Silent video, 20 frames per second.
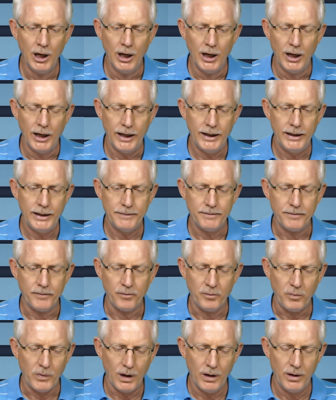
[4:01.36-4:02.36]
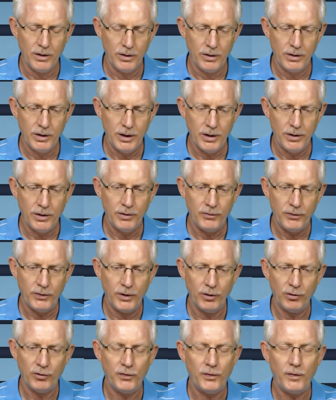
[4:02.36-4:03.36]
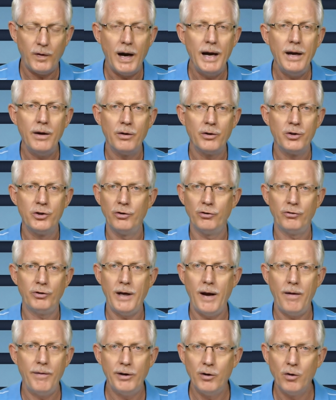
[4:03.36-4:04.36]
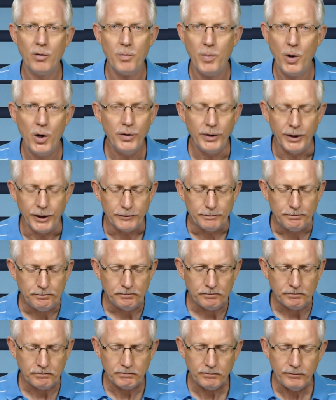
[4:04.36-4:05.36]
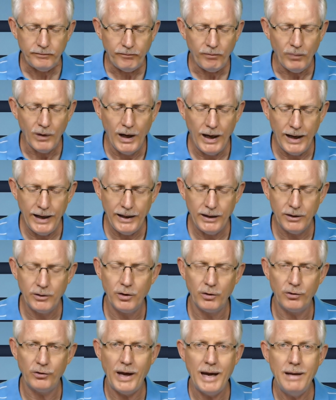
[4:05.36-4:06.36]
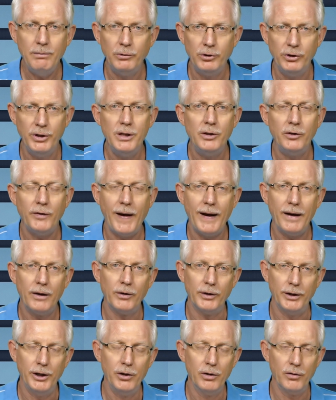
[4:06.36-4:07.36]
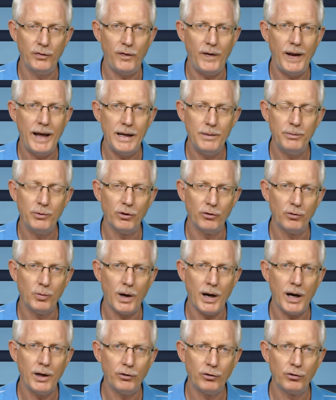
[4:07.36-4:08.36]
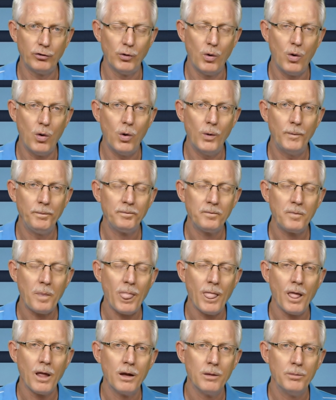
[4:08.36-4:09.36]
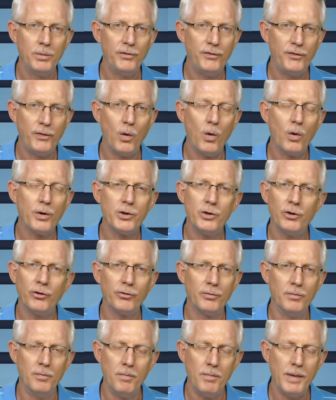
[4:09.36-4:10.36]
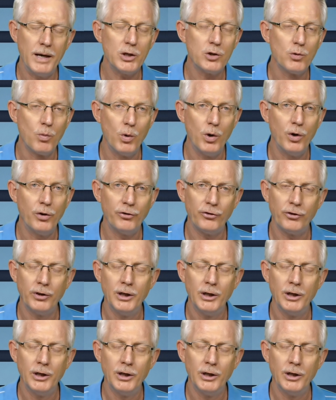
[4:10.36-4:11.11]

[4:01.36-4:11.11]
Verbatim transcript: Uh, the, the, this fire just carried on burning. And the same detail in the flames is what I saw before, just much worse.